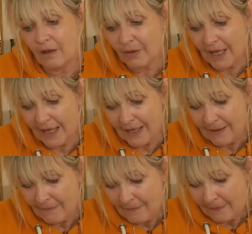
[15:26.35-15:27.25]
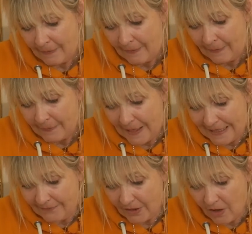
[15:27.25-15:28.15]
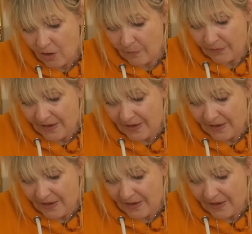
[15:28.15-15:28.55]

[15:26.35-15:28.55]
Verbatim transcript: Okay? They're in the karma.